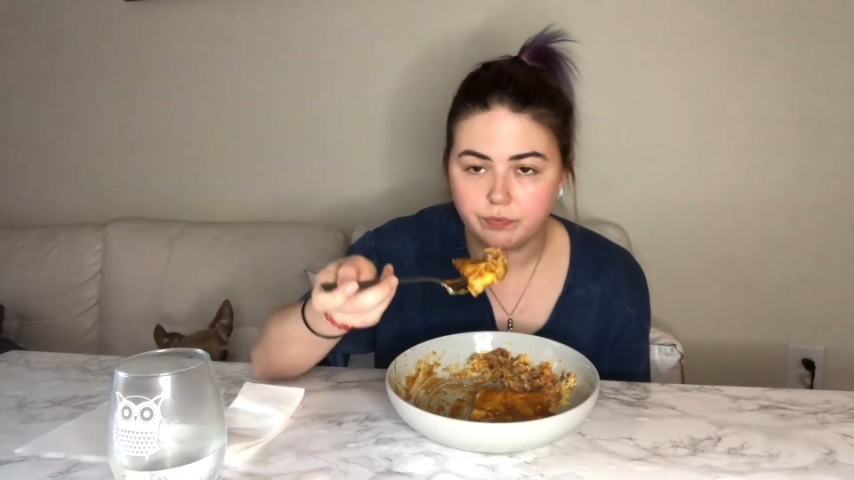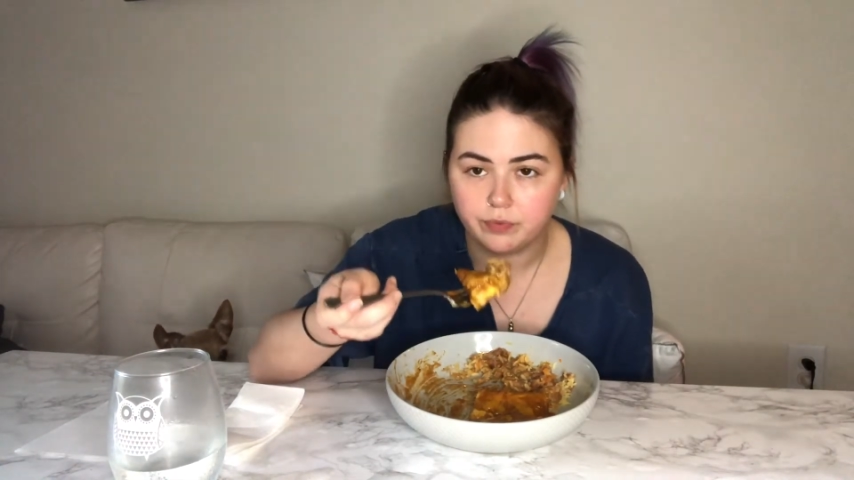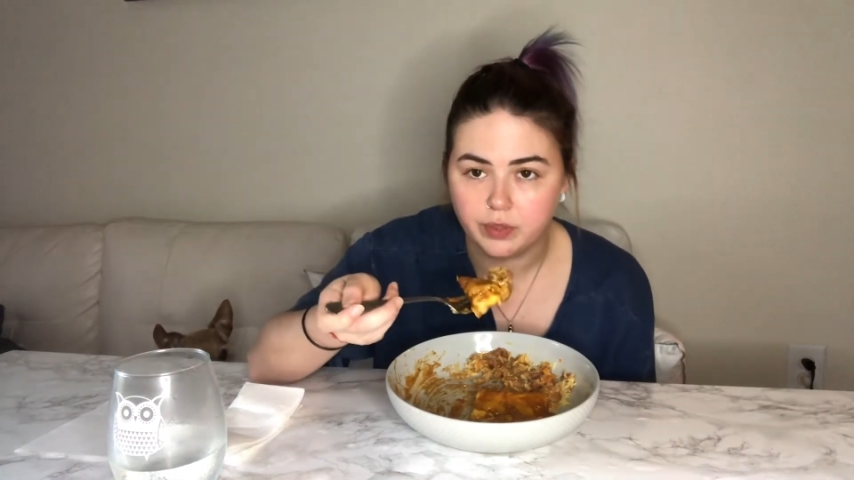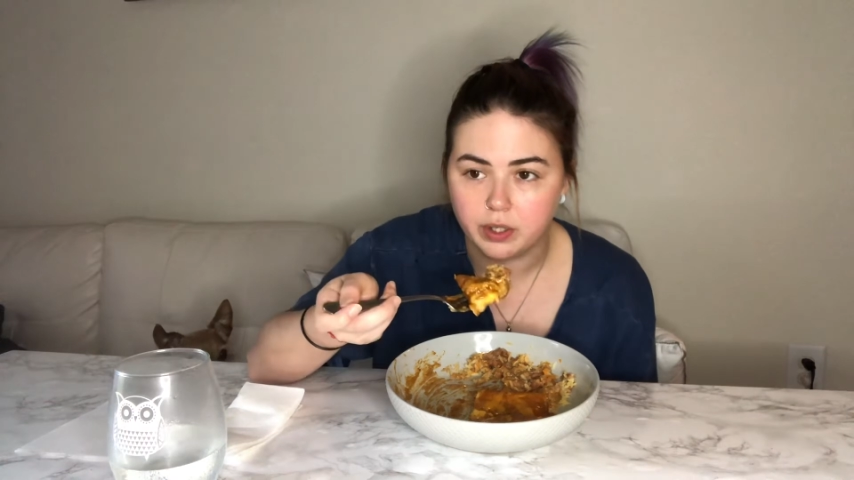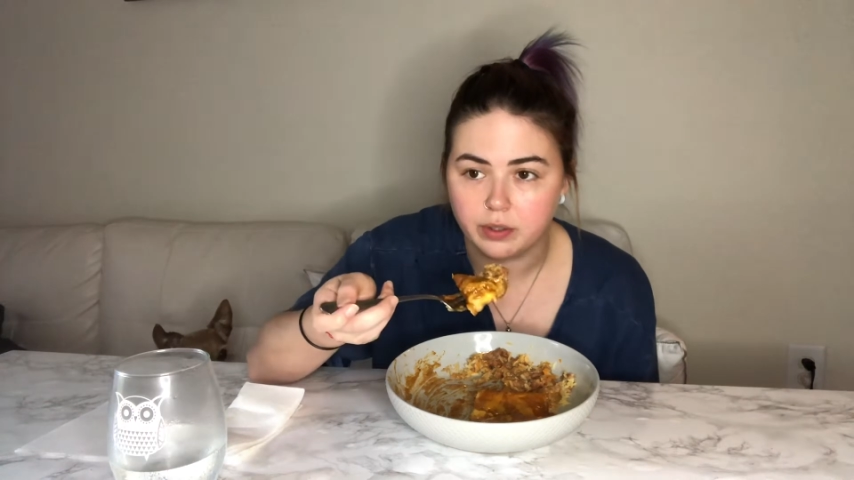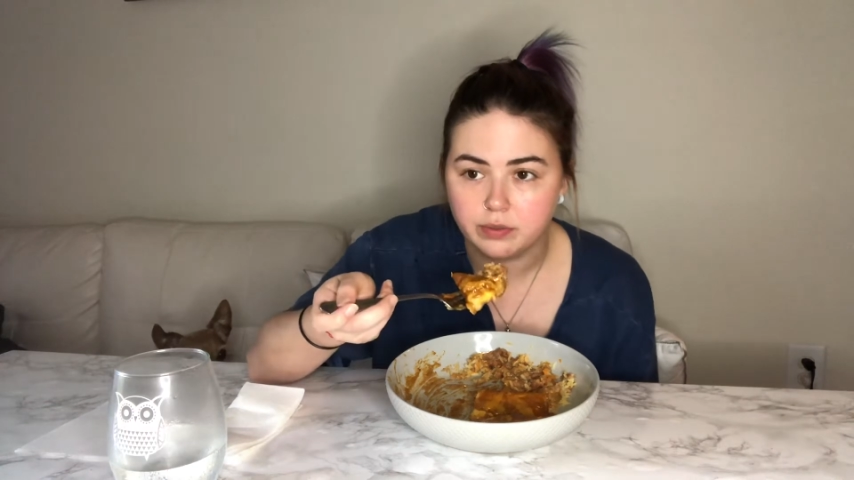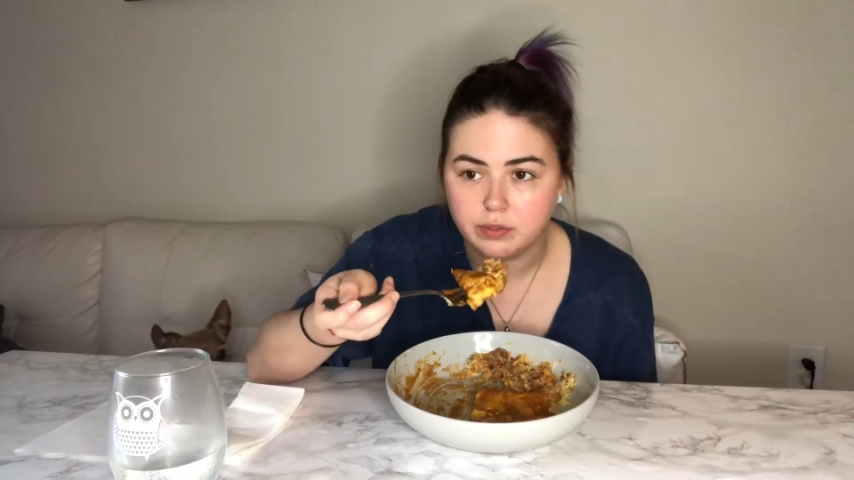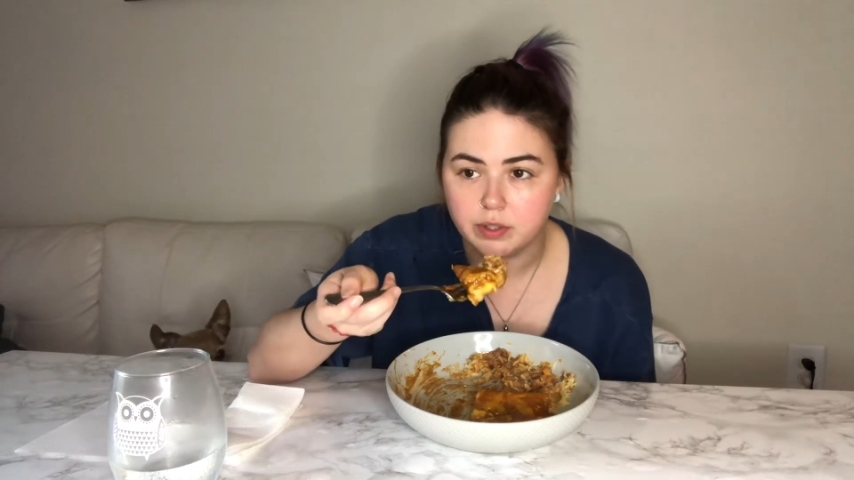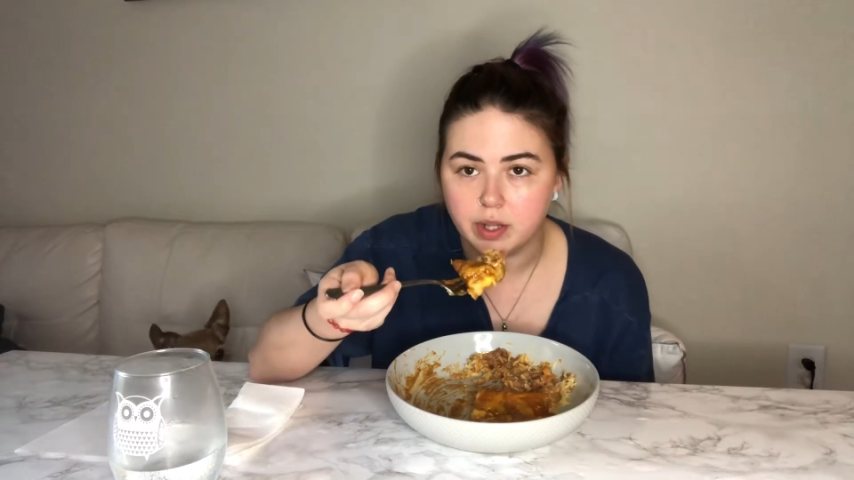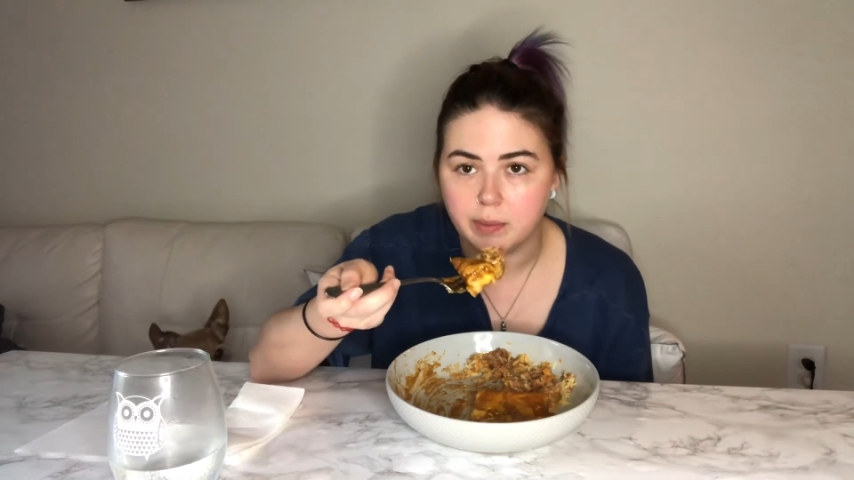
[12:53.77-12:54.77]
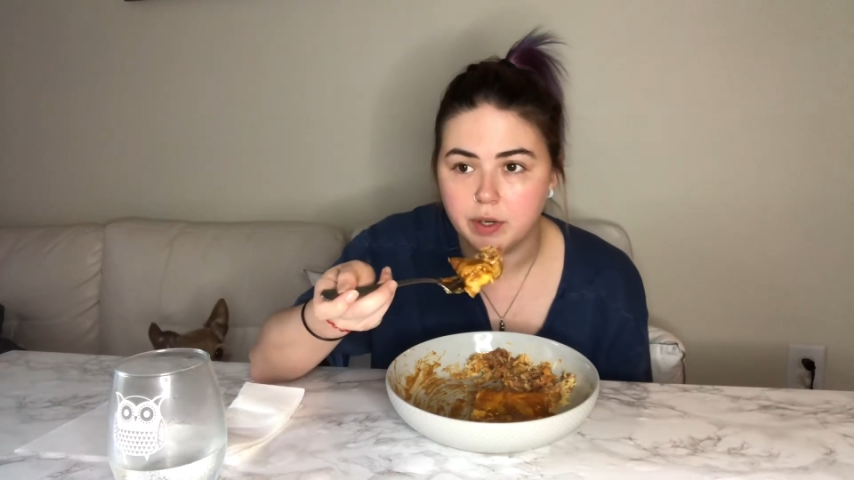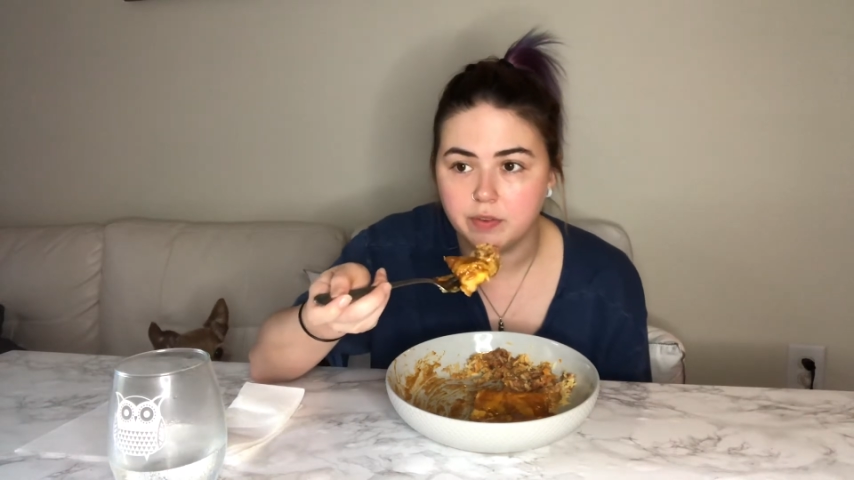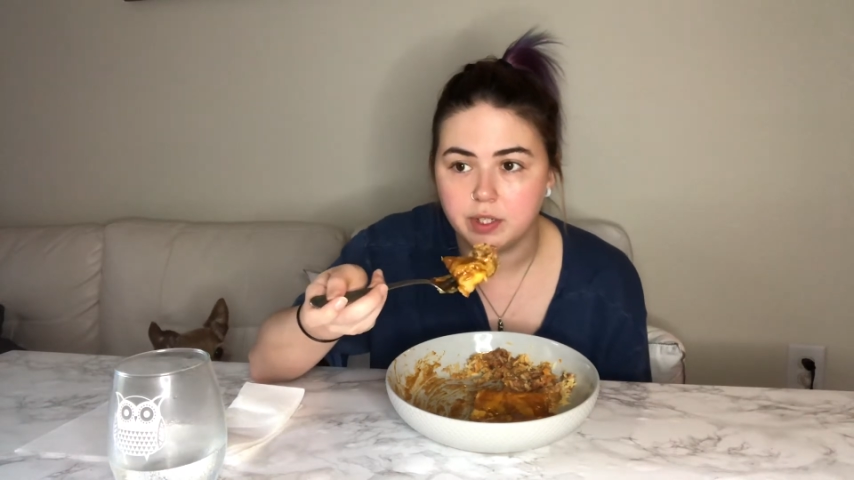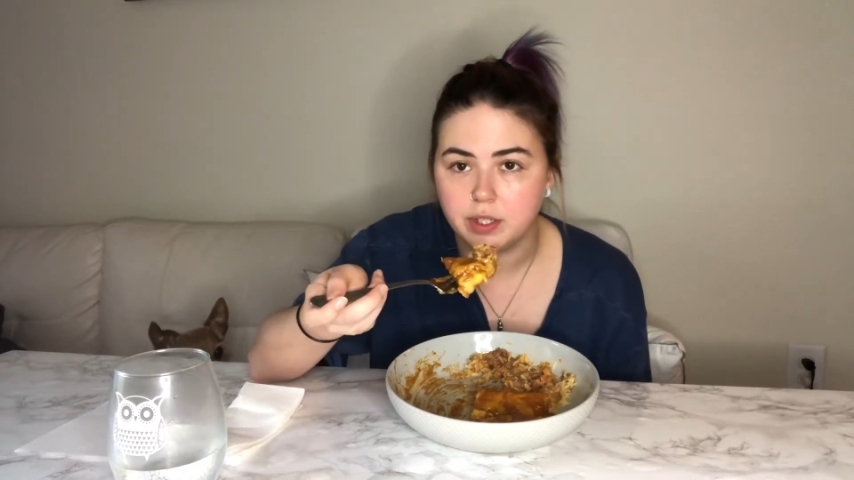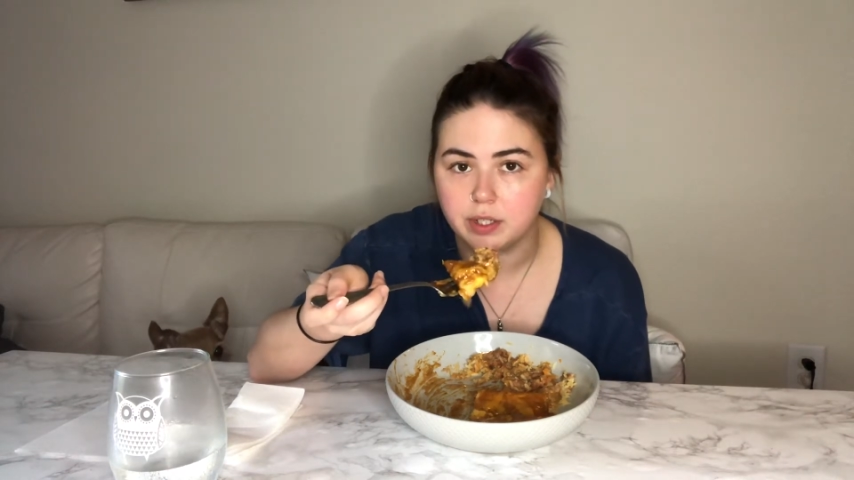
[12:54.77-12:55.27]
You know, let me know if
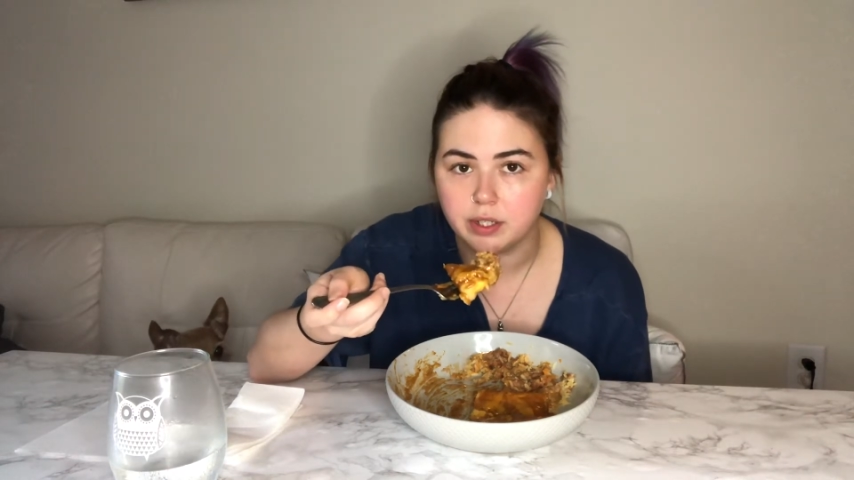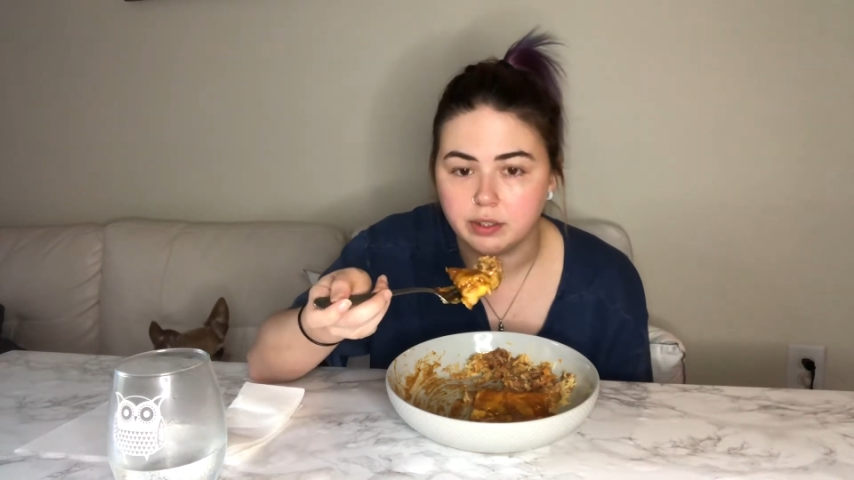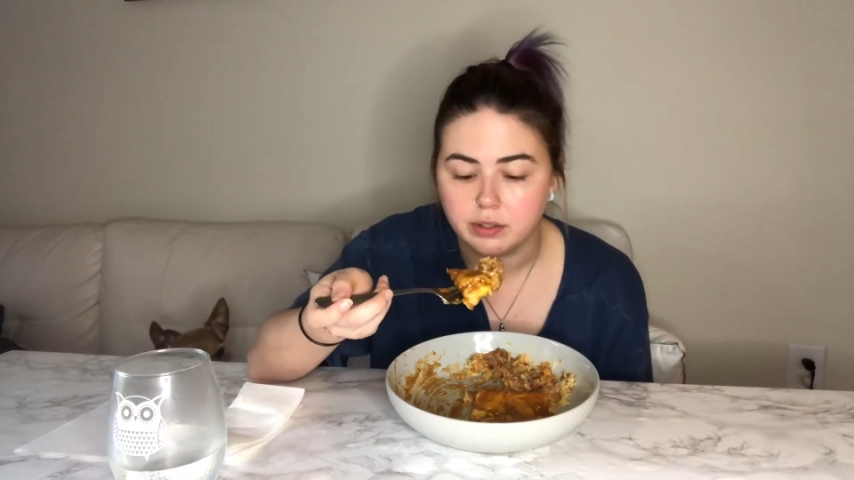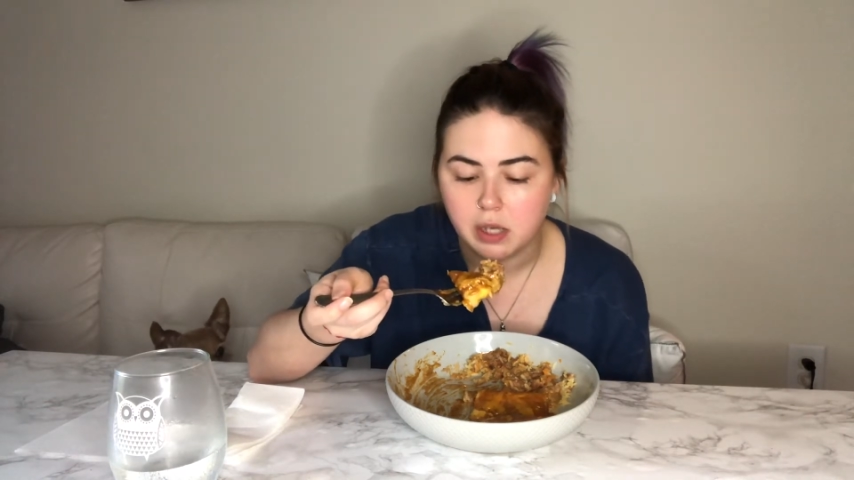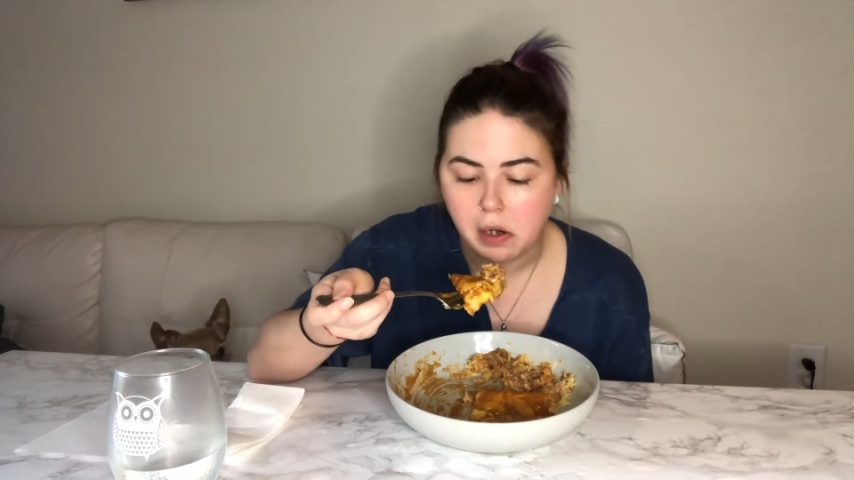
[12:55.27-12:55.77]
you need anything.